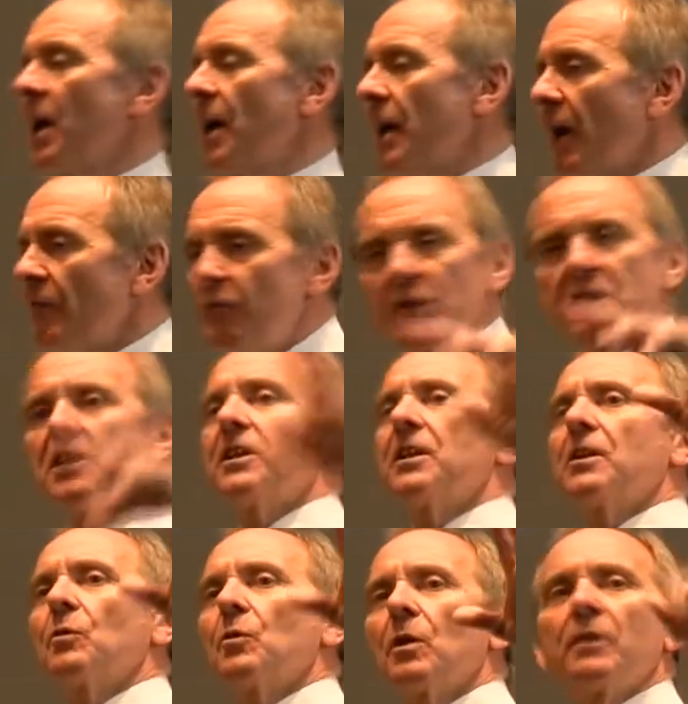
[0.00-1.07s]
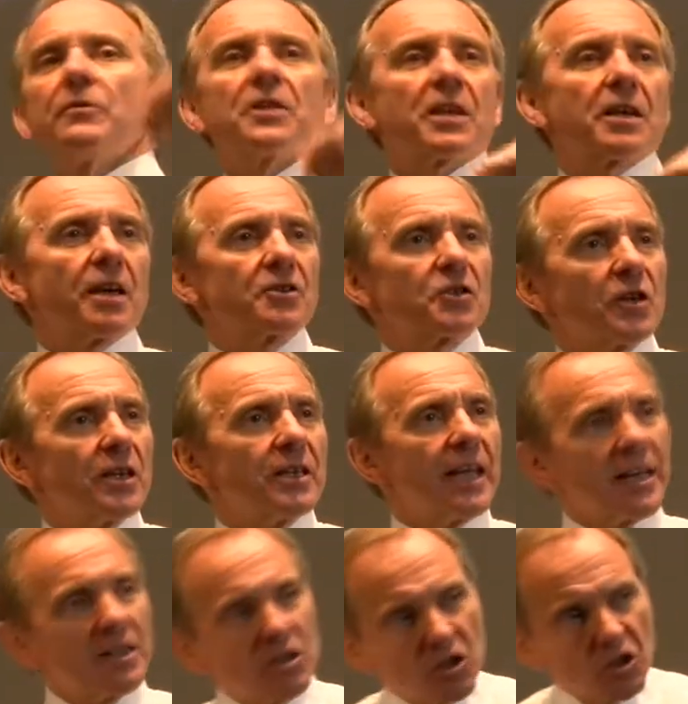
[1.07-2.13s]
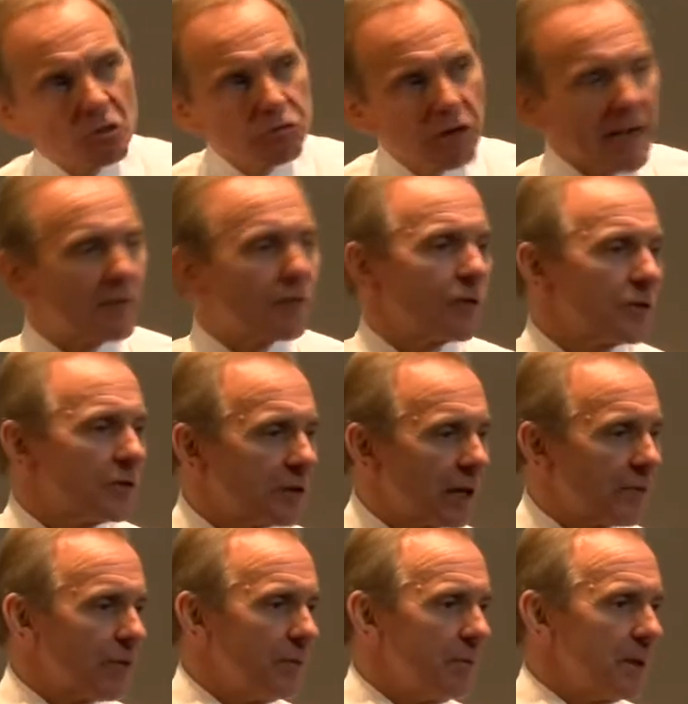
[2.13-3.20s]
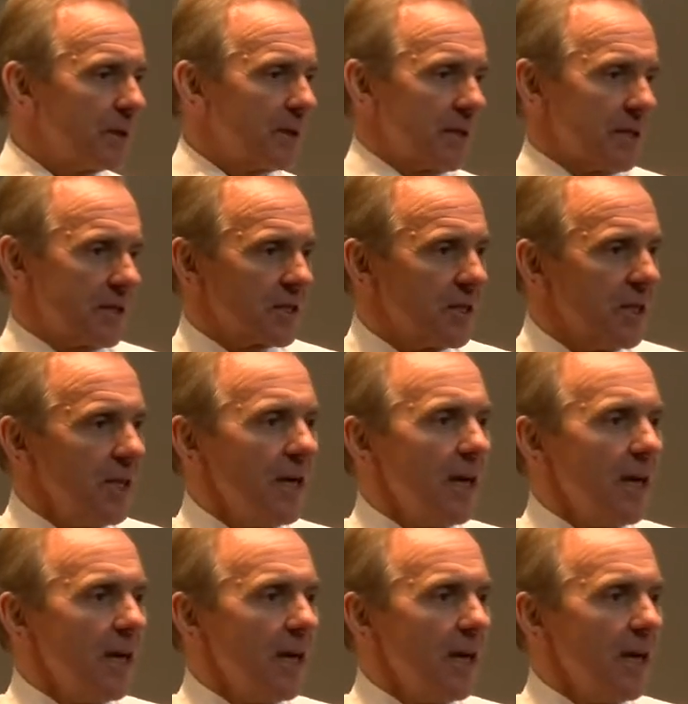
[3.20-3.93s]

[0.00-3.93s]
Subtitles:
and I've visited all over the country, and they're dreadful, dreadful buildings.